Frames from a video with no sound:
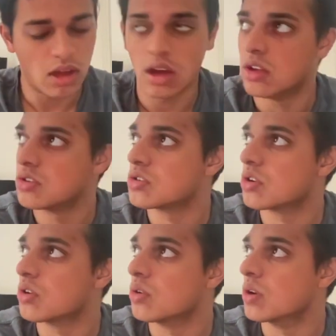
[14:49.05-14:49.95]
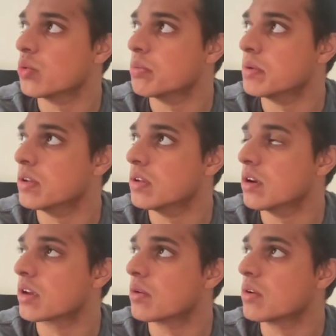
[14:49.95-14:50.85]
So it would be
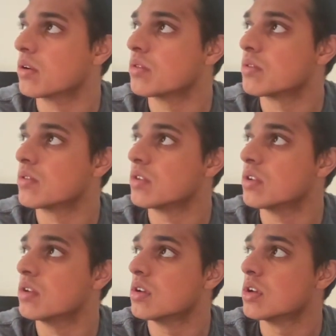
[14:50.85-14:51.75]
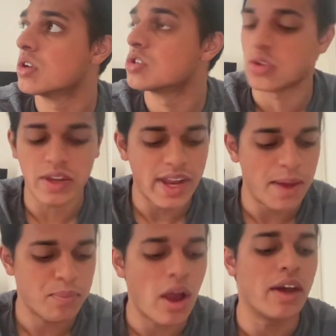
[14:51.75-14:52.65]
okay, well, 150. So the net
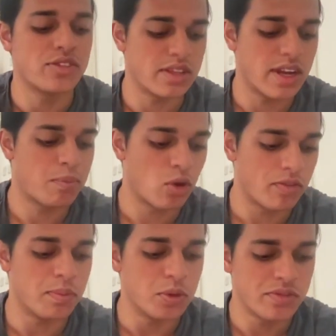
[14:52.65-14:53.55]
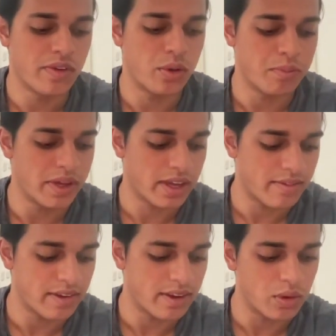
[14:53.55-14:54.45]
profit Beautify would make every
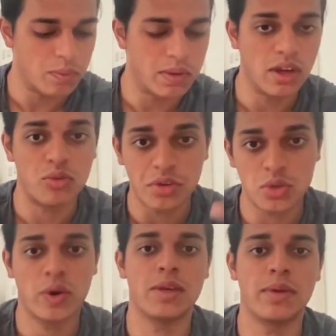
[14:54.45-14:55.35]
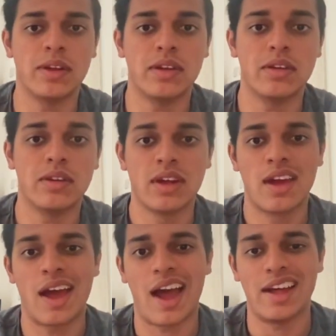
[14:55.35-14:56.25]
year would be 120 million,
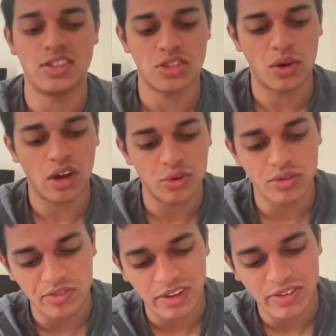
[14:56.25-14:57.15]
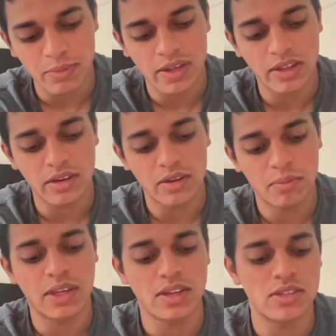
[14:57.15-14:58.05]
And so 150 million,
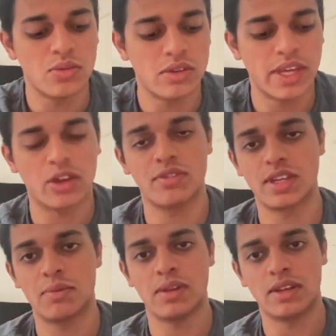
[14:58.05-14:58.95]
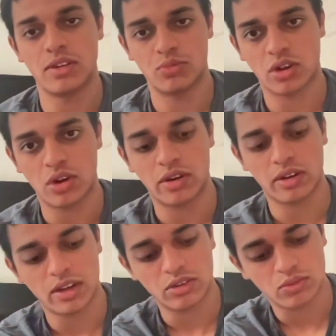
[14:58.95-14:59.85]
because you take off 10 million in recurring
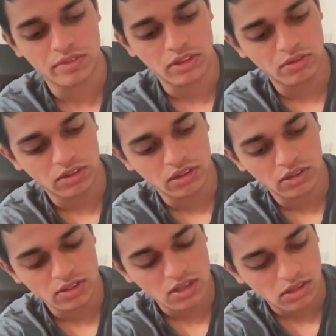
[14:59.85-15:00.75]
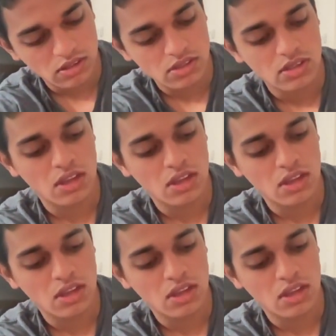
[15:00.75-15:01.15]
annual revenue for the consultants.